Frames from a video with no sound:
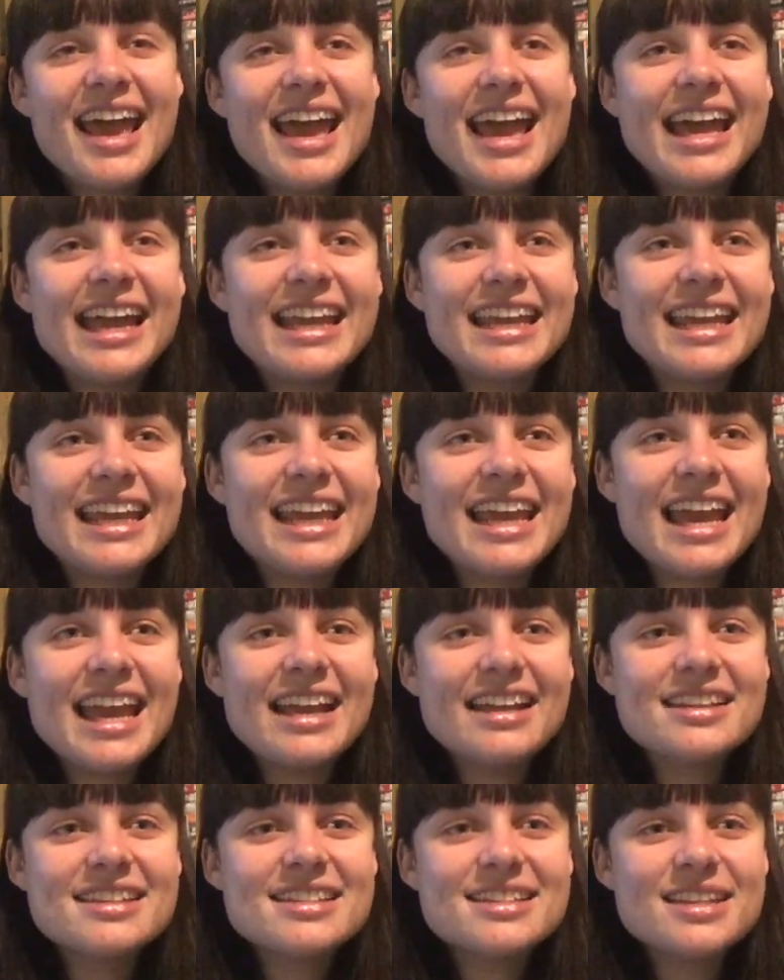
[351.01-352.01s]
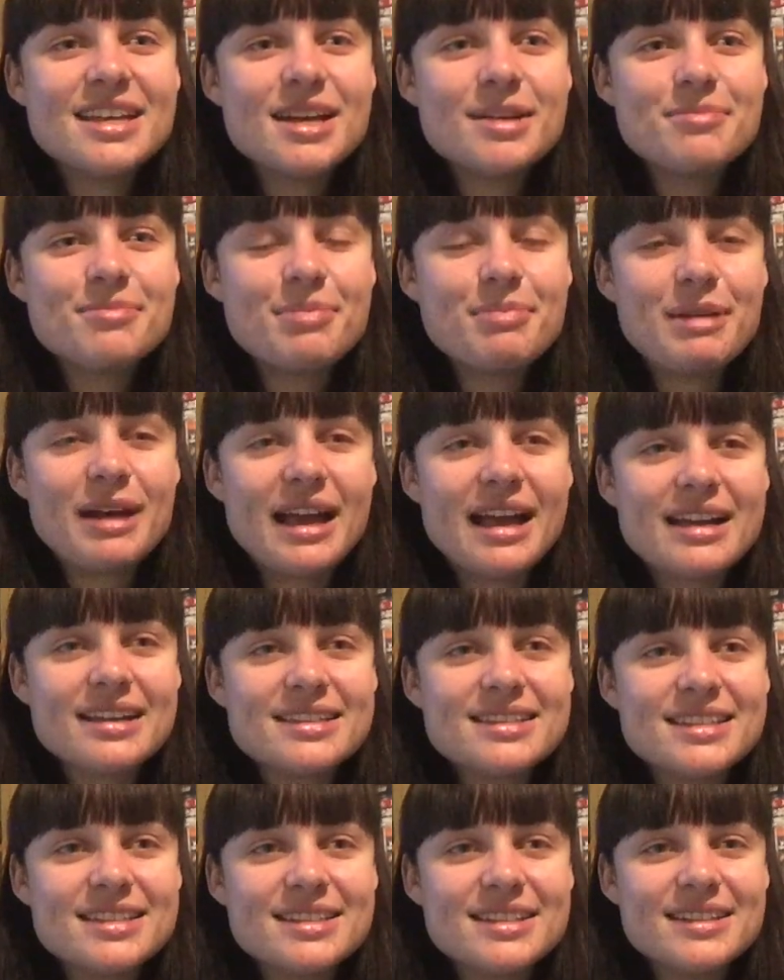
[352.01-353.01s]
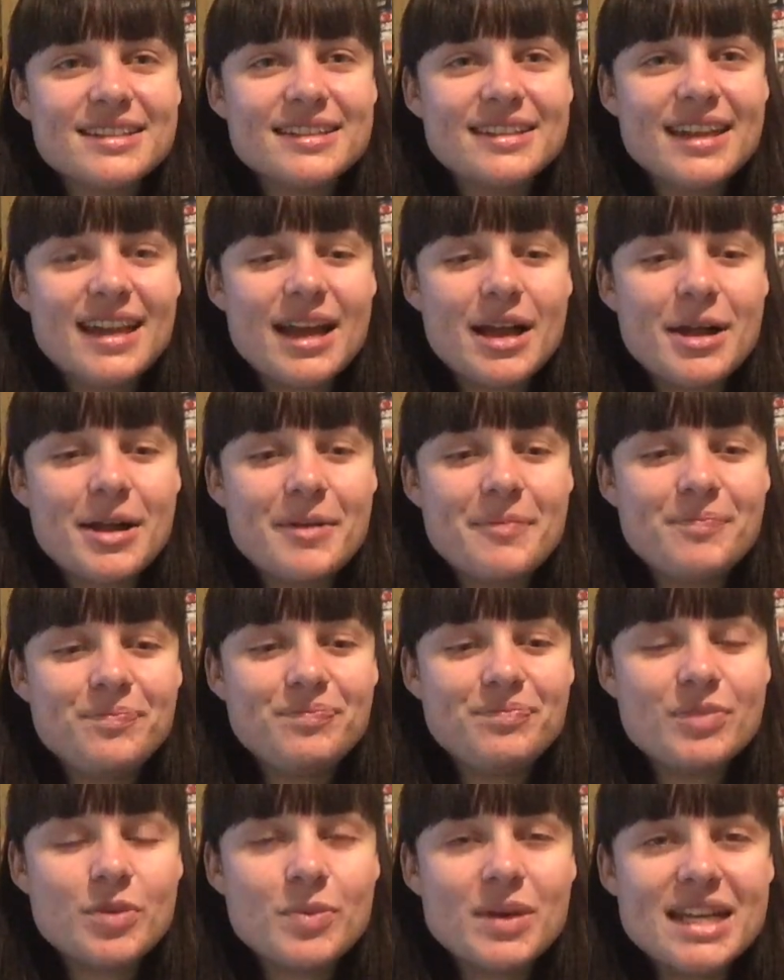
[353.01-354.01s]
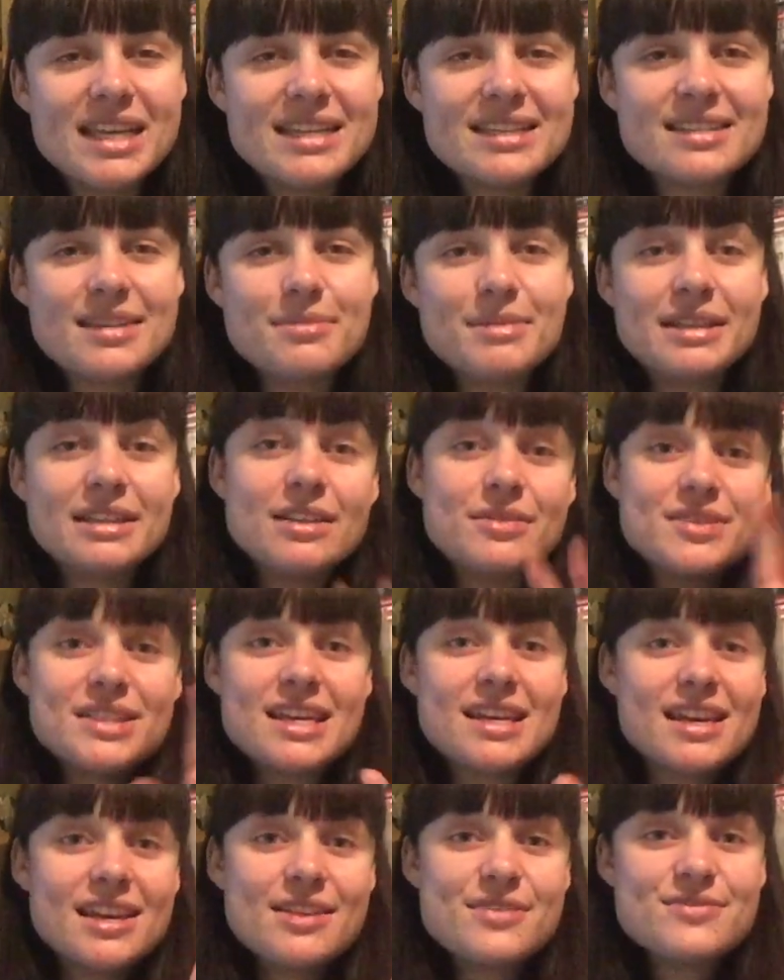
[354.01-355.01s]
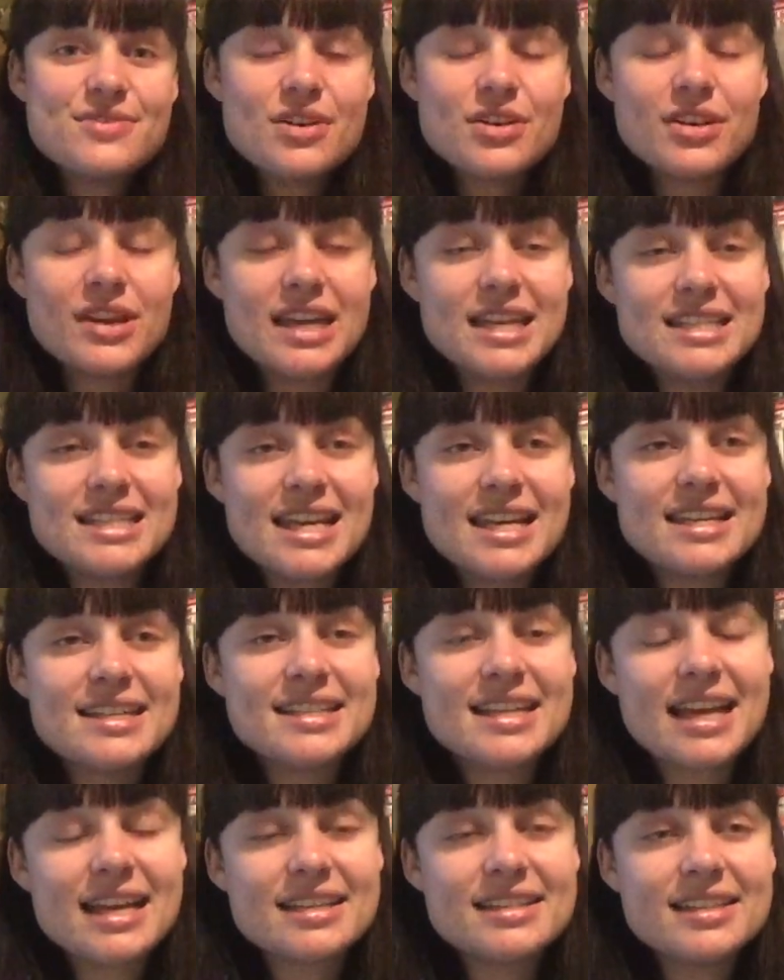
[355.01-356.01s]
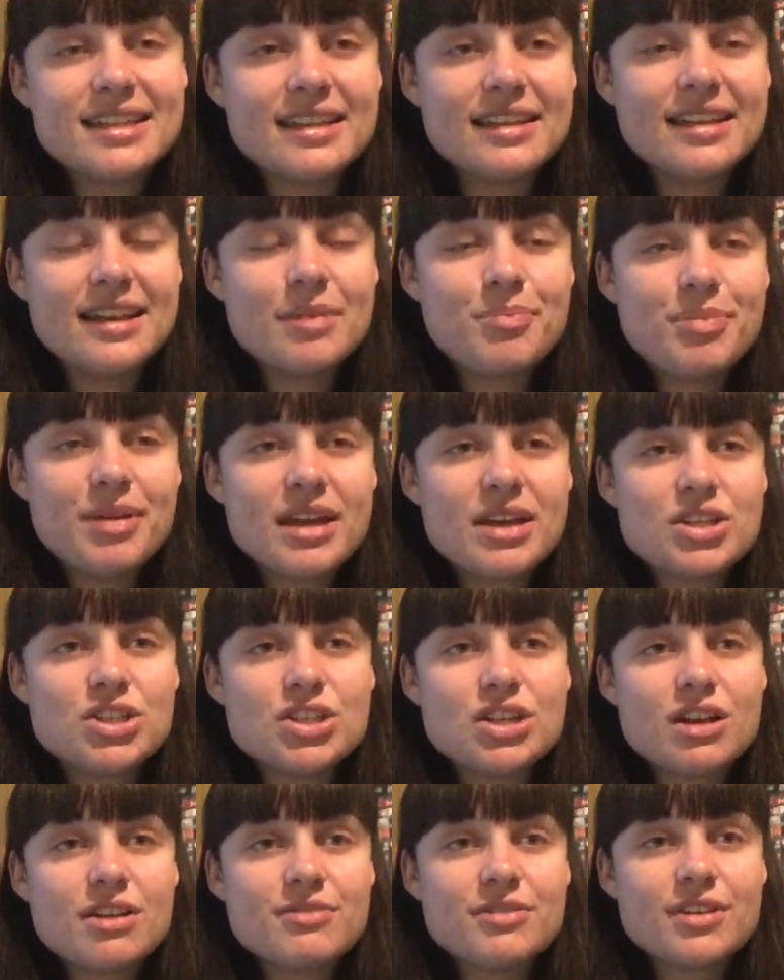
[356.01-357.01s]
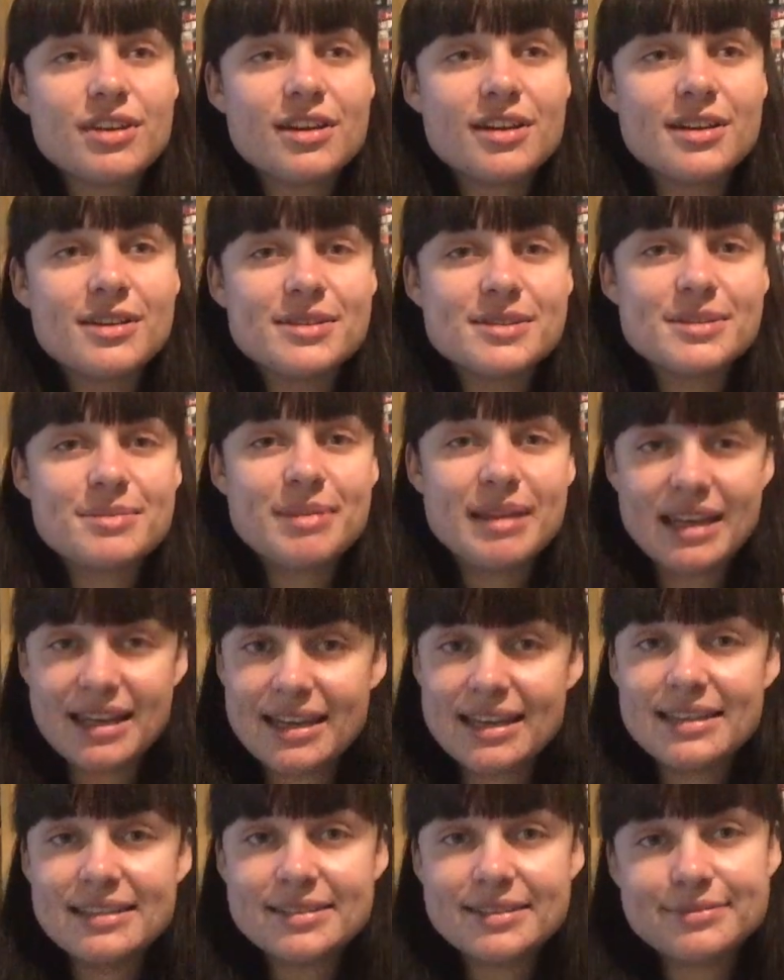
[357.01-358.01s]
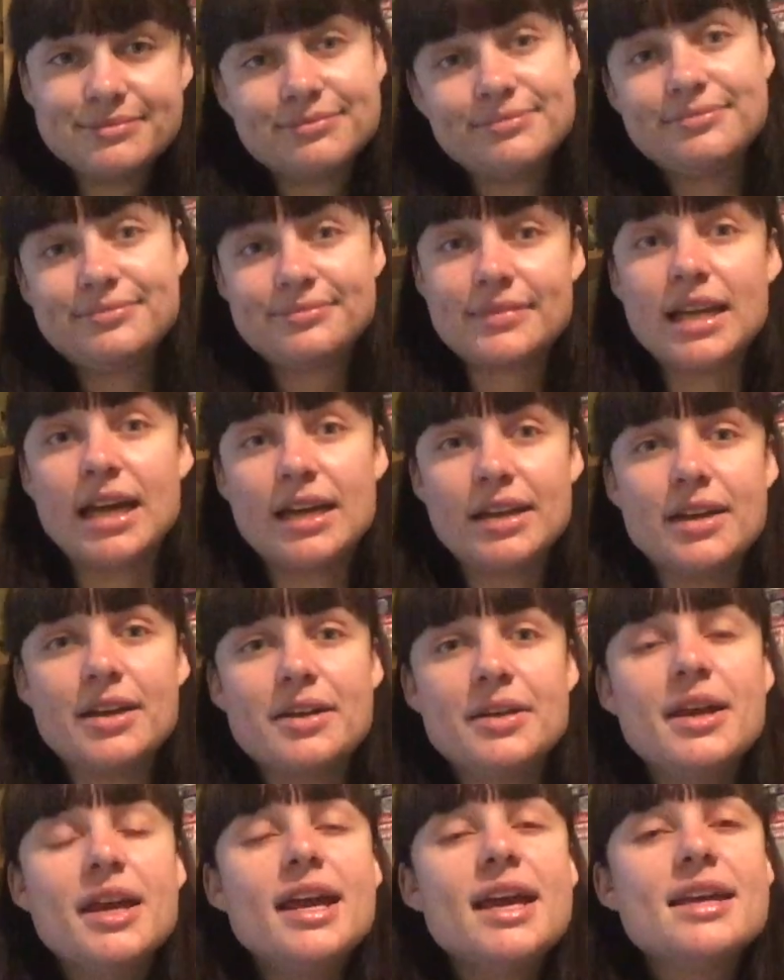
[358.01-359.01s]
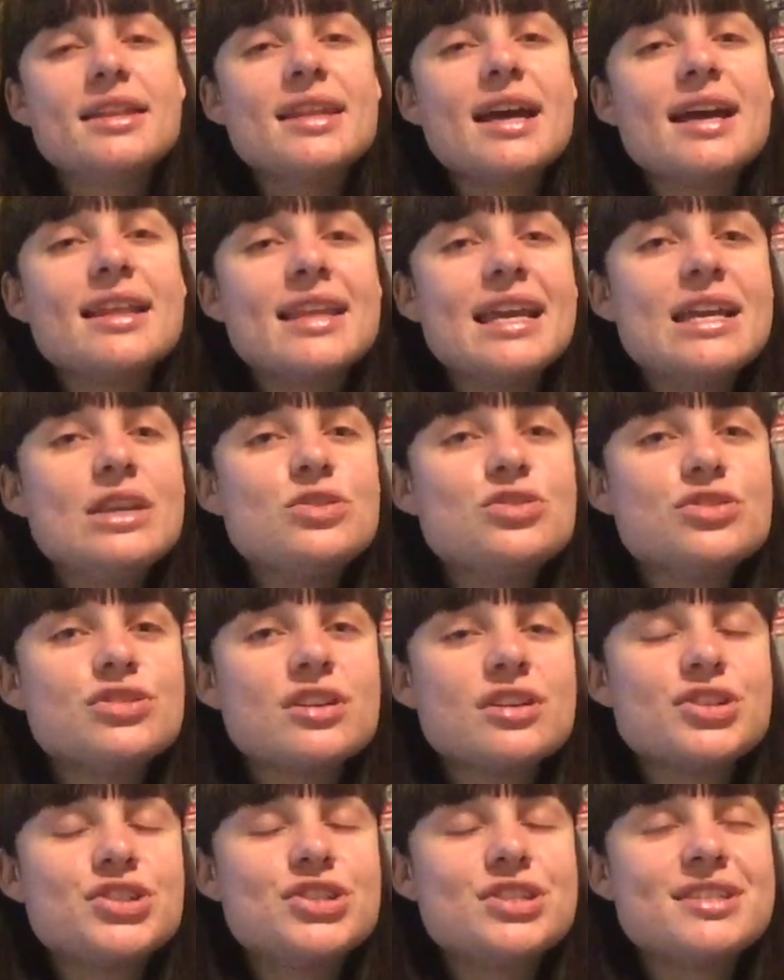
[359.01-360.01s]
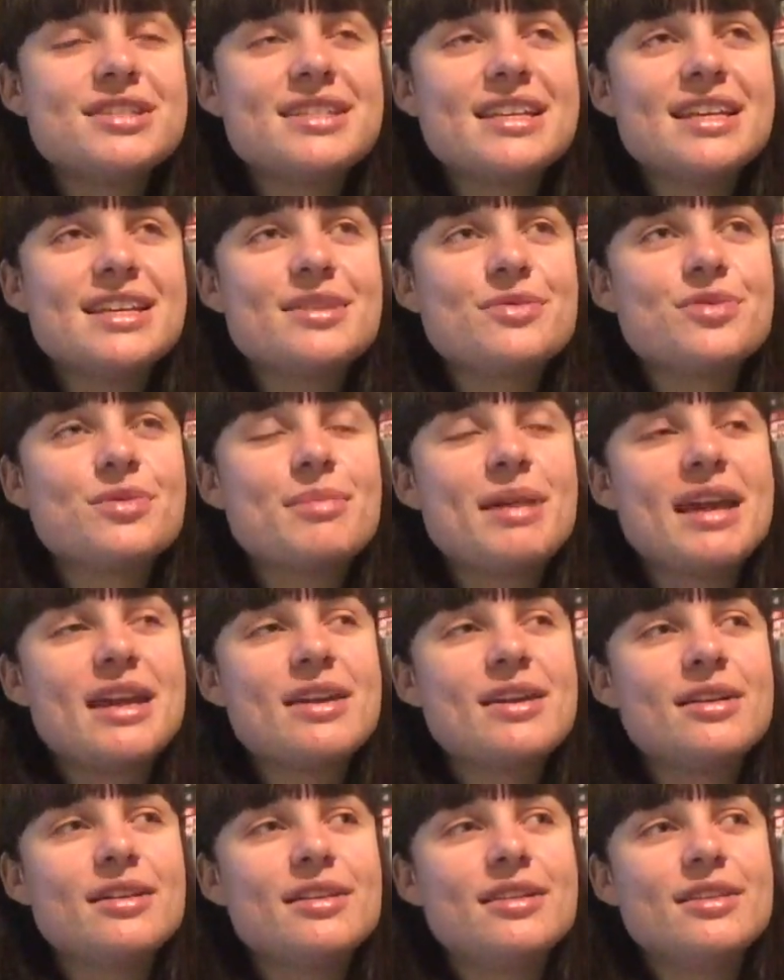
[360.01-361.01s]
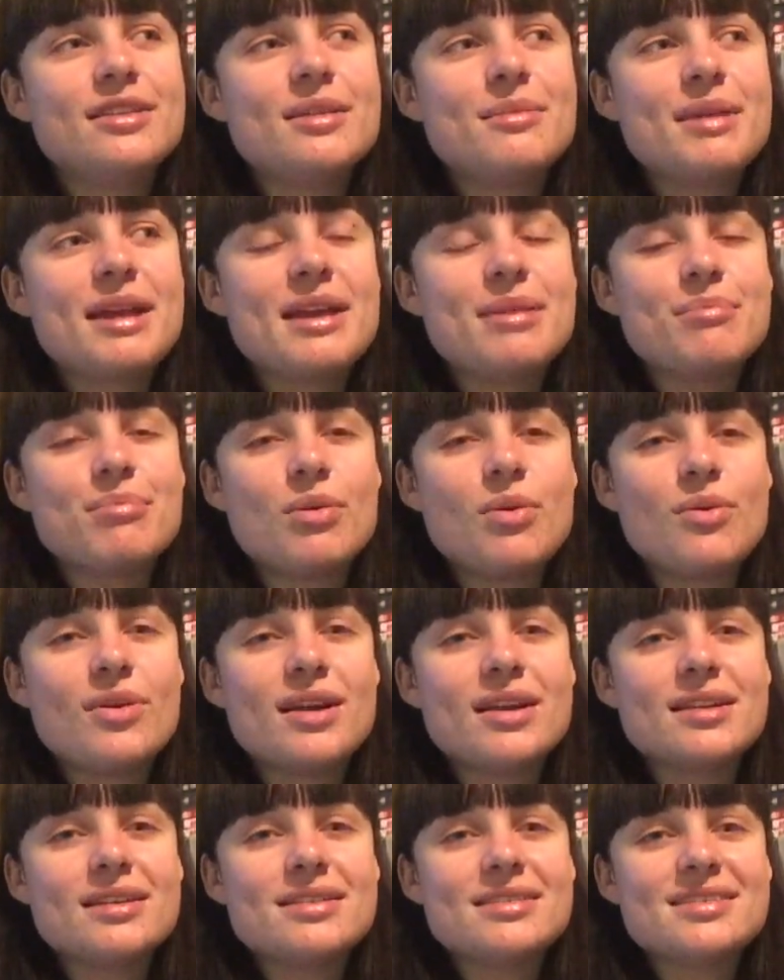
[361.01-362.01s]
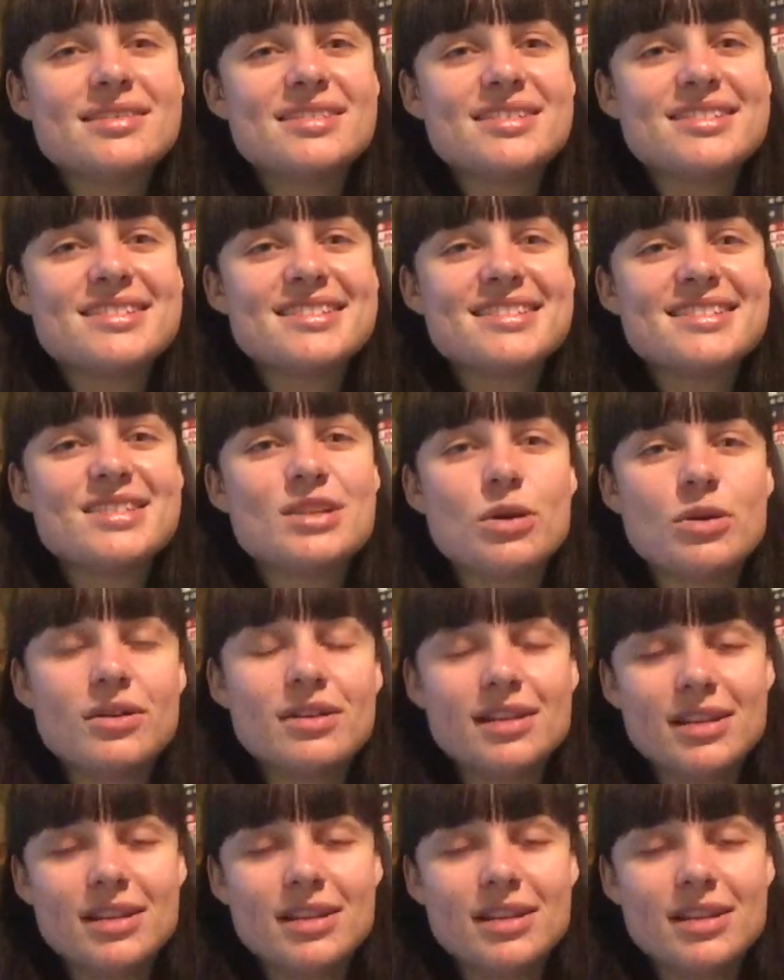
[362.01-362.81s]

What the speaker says: And he ends up by accident, when he's in the middle of taking a photo, he takes accidentally a picture of a girl's panties. I know, that introduction scene of the main girl and the main boy is just so